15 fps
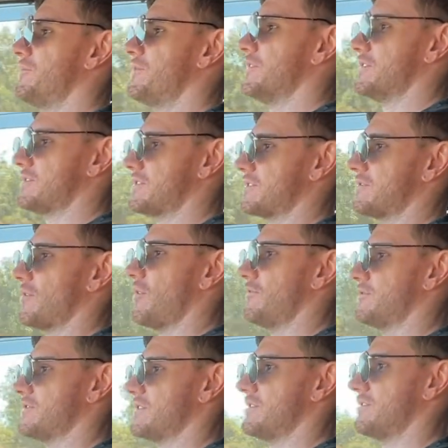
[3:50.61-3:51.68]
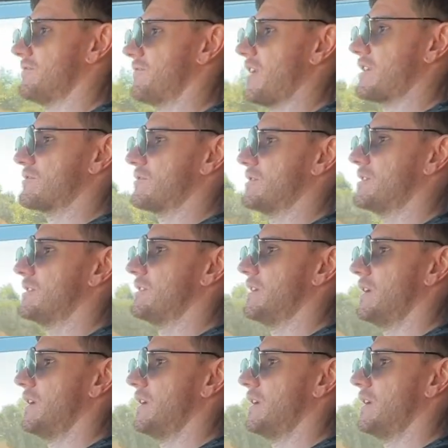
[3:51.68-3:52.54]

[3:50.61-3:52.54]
That's obviously the factory